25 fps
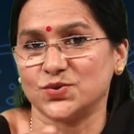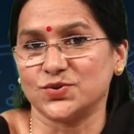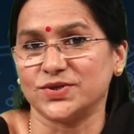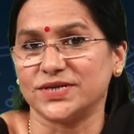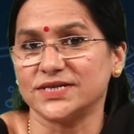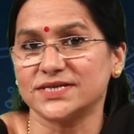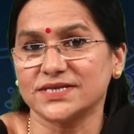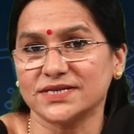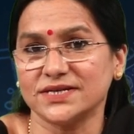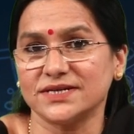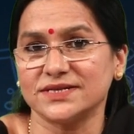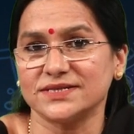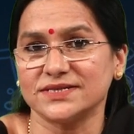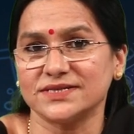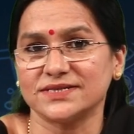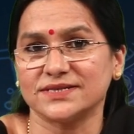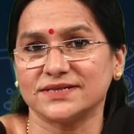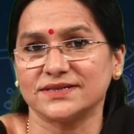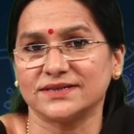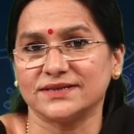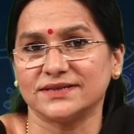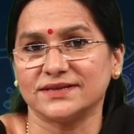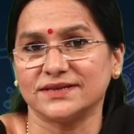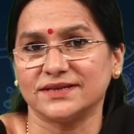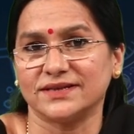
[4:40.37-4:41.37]
you
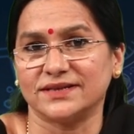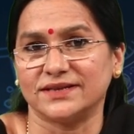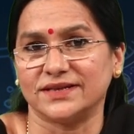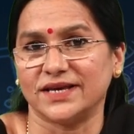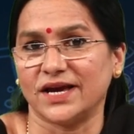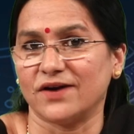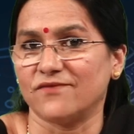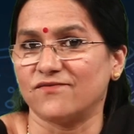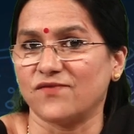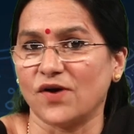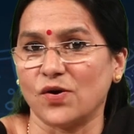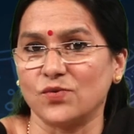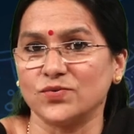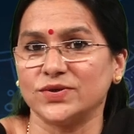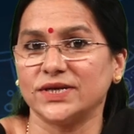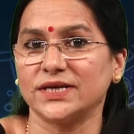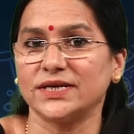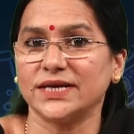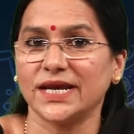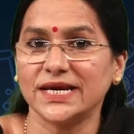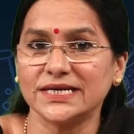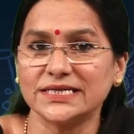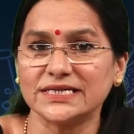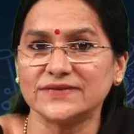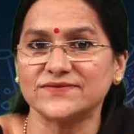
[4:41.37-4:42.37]
discussed, they are found
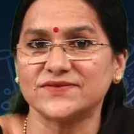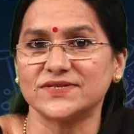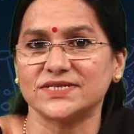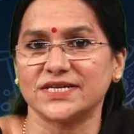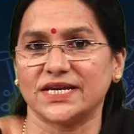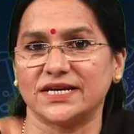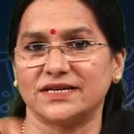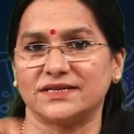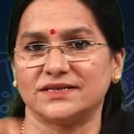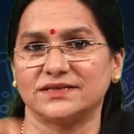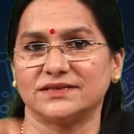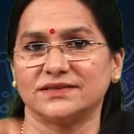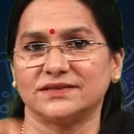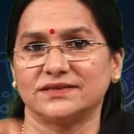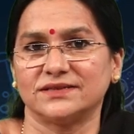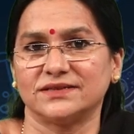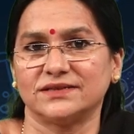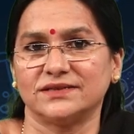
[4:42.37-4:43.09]
in native state.